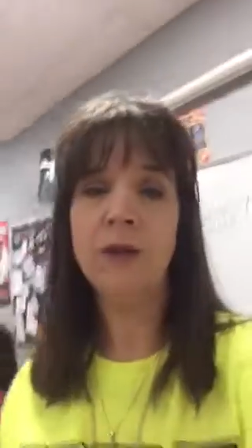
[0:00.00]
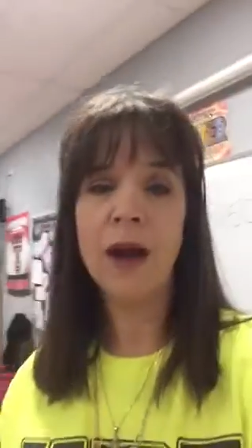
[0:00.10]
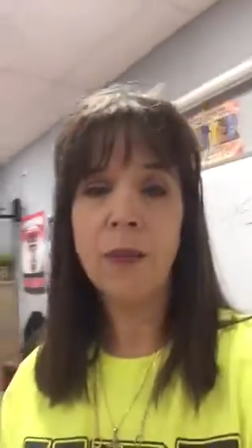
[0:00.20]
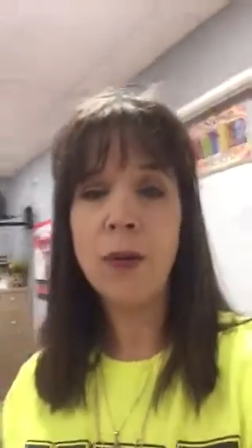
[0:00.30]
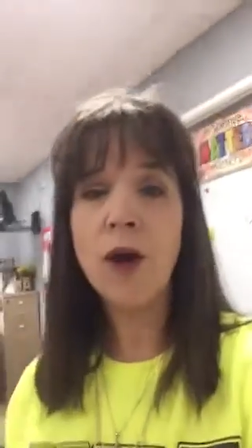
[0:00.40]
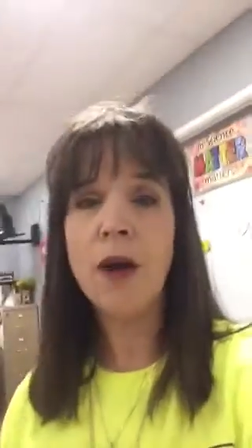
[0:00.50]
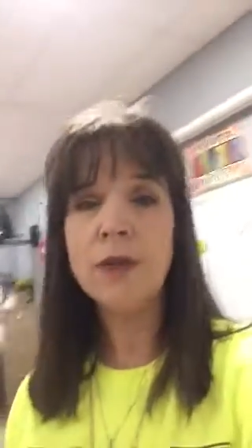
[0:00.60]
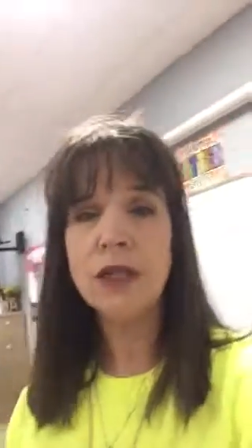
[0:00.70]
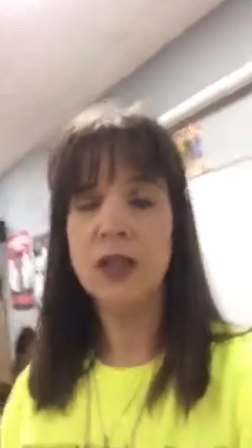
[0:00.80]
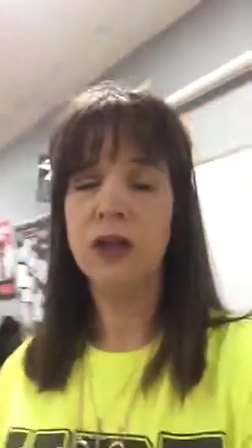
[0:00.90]
you. I
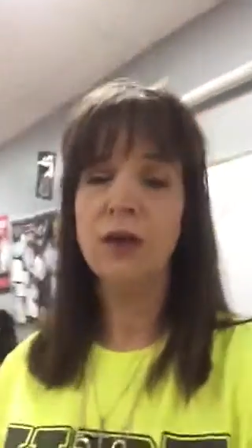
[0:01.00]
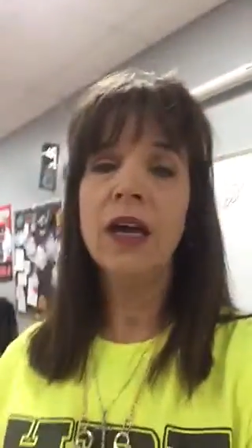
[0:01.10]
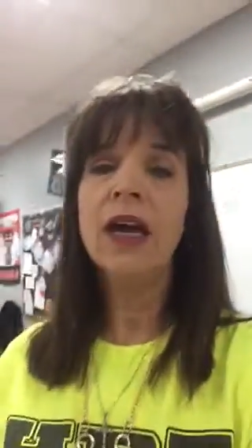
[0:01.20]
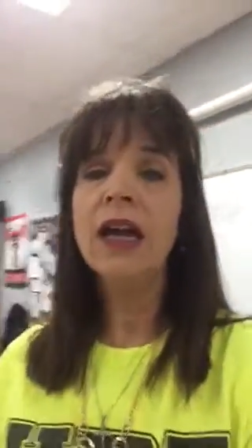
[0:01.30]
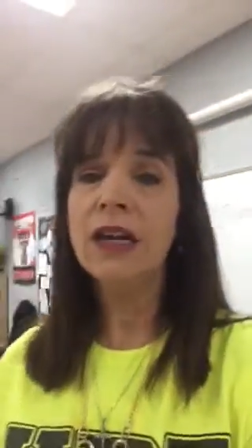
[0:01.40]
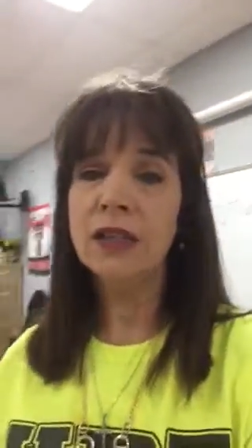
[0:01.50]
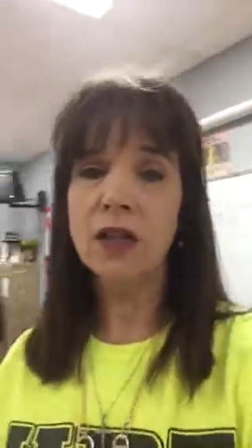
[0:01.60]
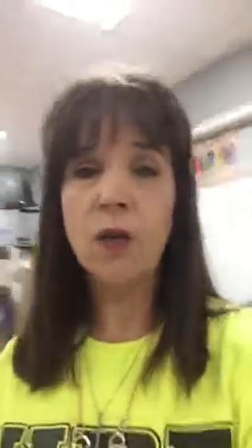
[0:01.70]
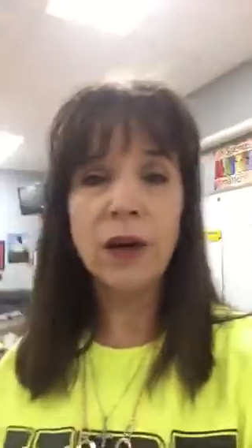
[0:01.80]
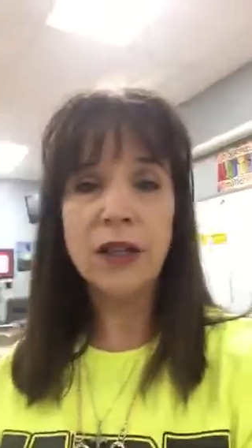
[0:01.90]
promise you, it's
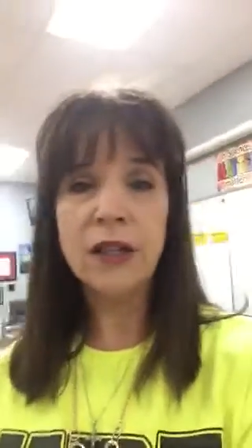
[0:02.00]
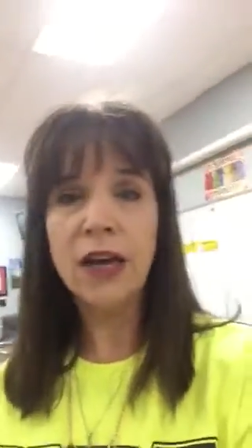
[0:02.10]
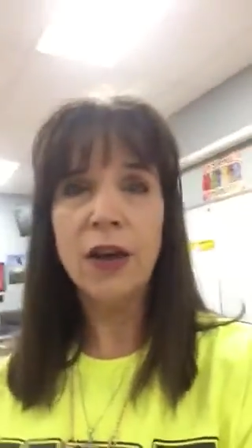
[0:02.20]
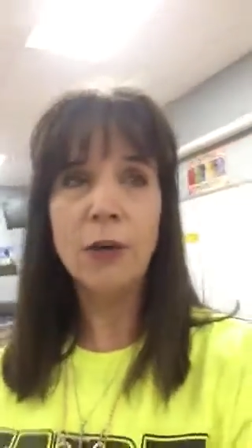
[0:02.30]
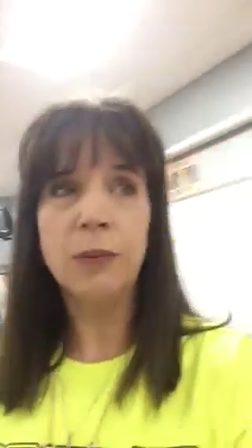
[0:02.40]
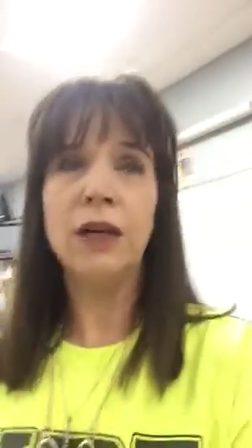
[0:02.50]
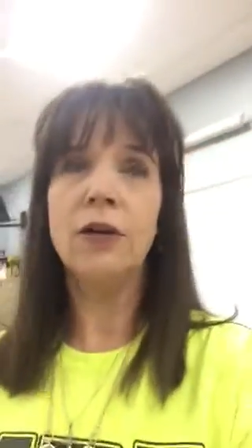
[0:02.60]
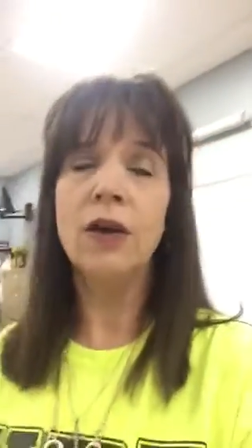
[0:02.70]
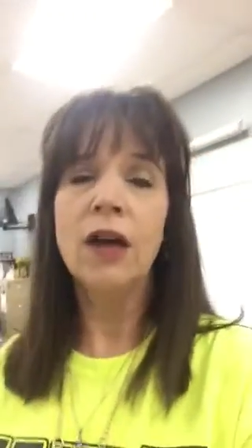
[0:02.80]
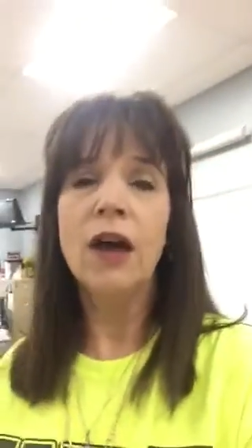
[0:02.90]
going to help
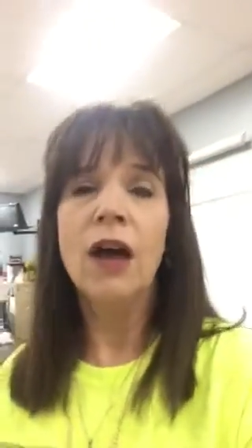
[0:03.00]
you.